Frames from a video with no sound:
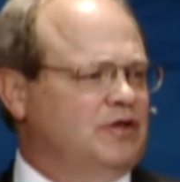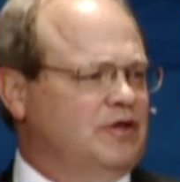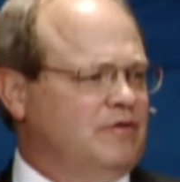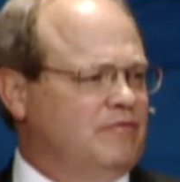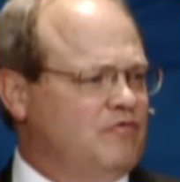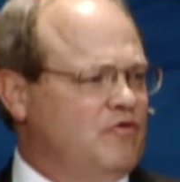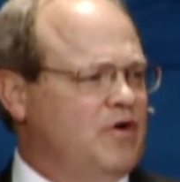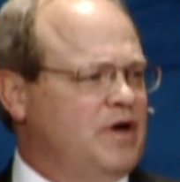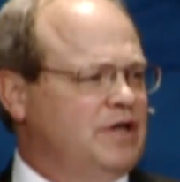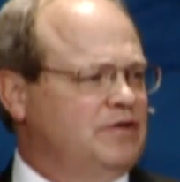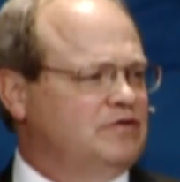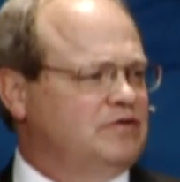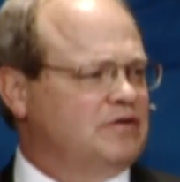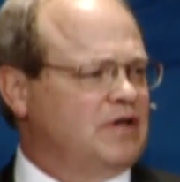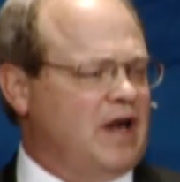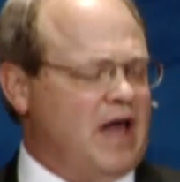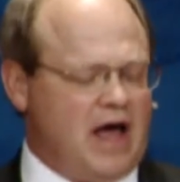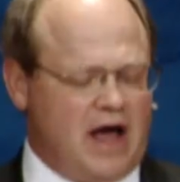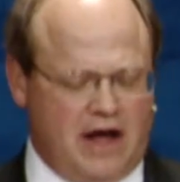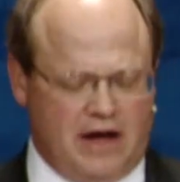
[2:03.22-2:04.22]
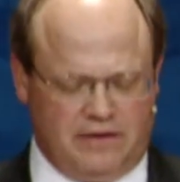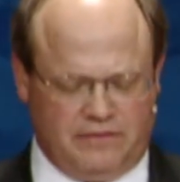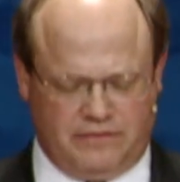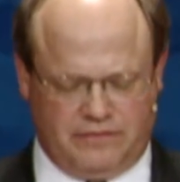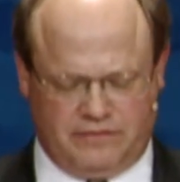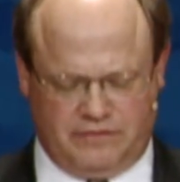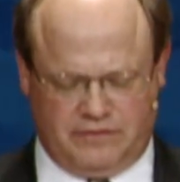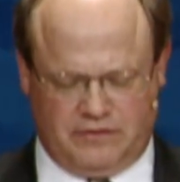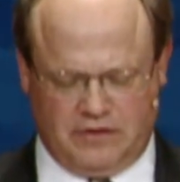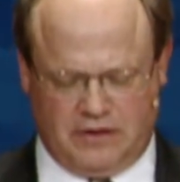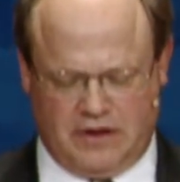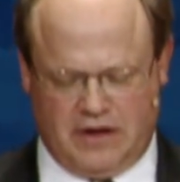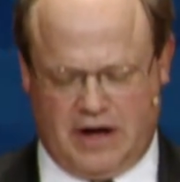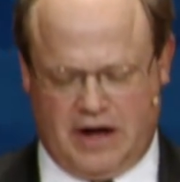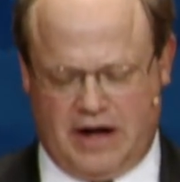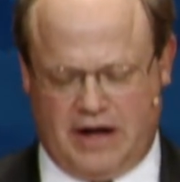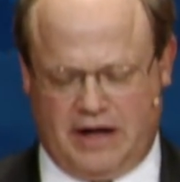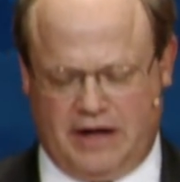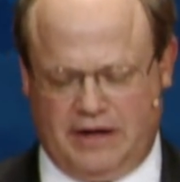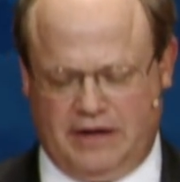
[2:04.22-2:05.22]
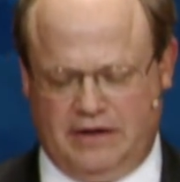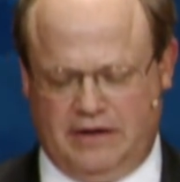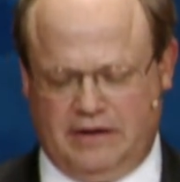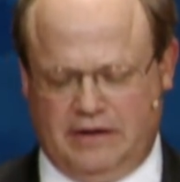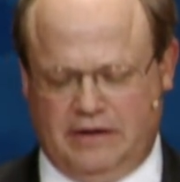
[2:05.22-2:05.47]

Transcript: of one's life to God.